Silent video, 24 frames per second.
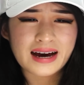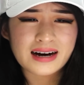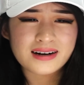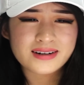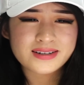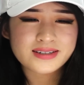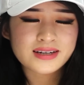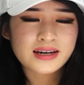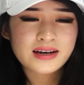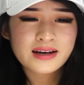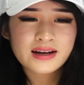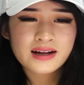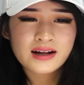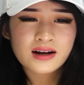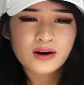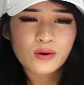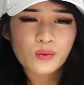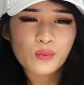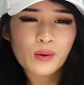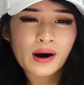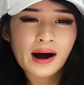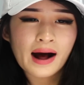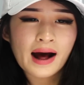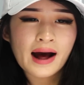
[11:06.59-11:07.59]
out.
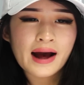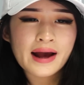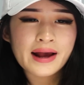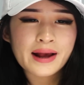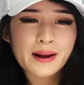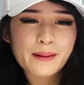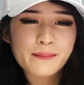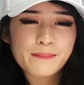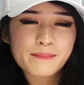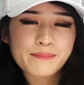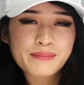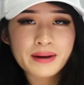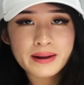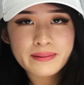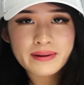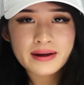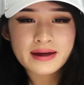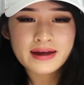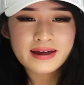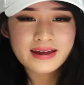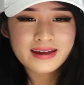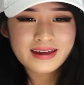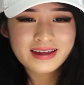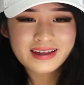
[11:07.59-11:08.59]
Why,
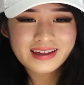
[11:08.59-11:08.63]
baby?